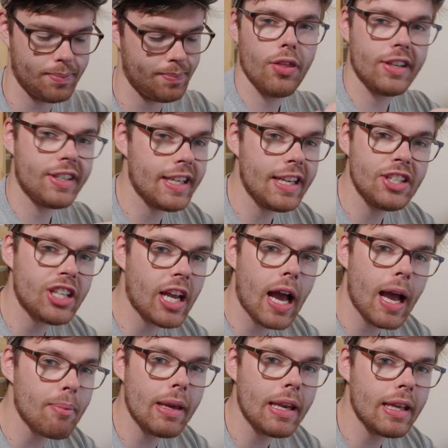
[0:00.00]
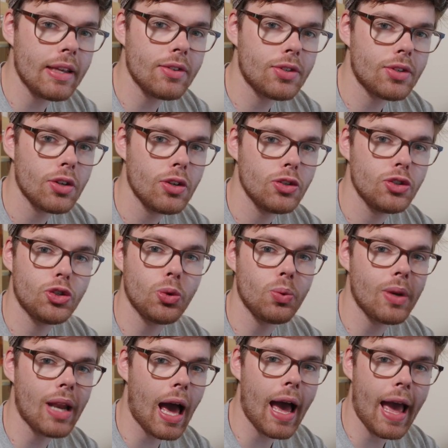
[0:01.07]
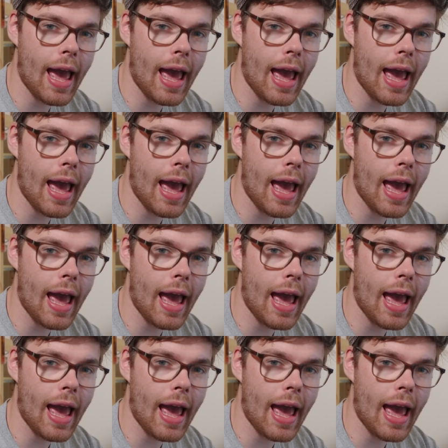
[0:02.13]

The DJI Minis do not